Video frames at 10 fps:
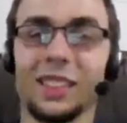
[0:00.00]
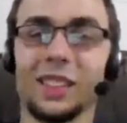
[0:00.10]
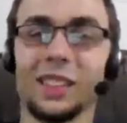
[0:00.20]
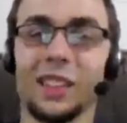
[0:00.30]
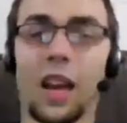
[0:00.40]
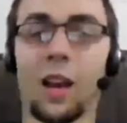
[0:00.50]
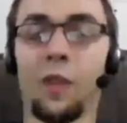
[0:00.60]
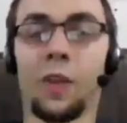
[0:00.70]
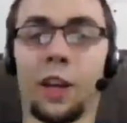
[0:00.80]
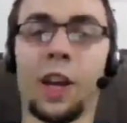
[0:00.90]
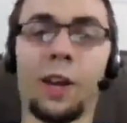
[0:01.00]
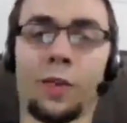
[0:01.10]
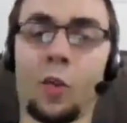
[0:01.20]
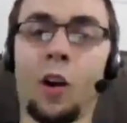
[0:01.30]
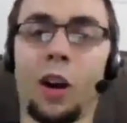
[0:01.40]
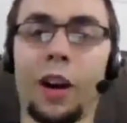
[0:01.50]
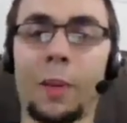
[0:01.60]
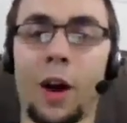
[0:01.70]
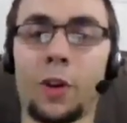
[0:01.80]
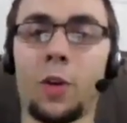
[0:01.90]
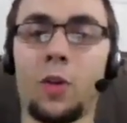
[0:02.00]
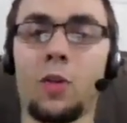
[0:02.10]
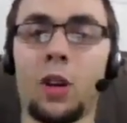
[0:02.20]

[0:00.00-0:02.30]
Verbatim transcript: Well, now I feel like an idiot for worrying about you